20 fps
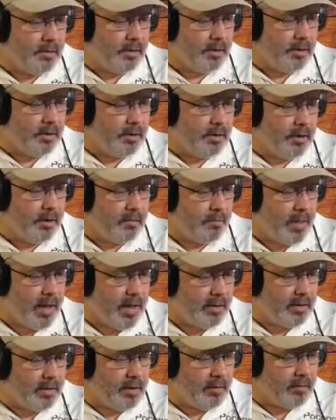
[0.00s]
Art
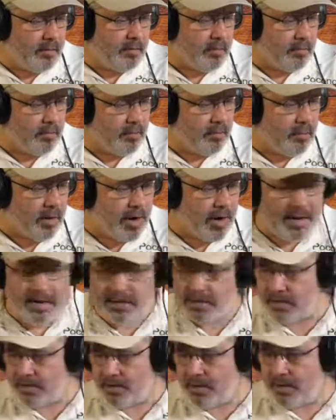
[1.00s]
Begley.
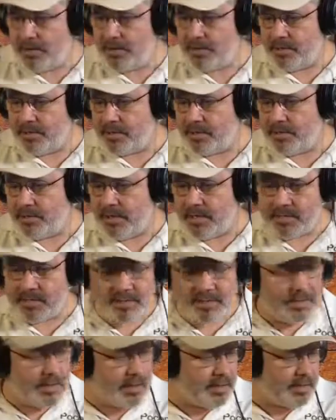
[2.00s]
Ryan Sturgis says
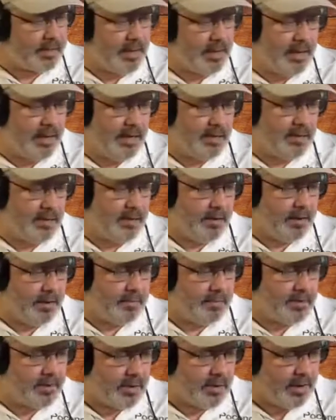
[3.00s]
16.
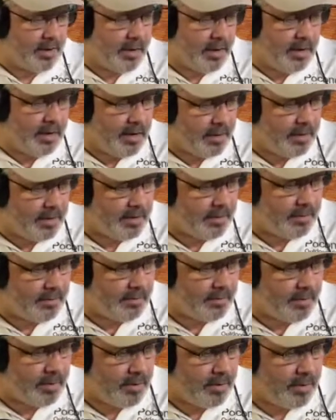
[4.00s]
Nope, sorry.
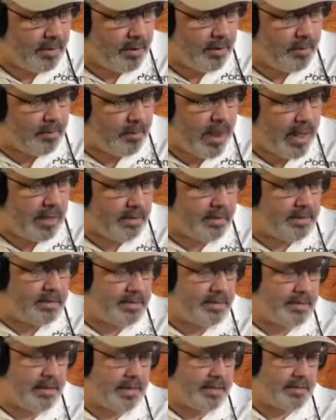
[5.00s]
Art Begley
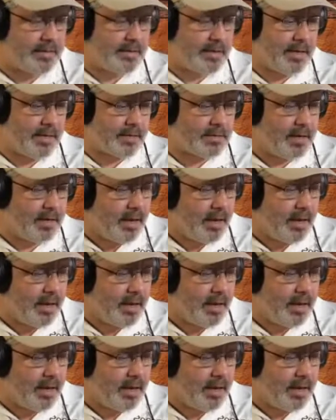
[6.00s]
says 8.6.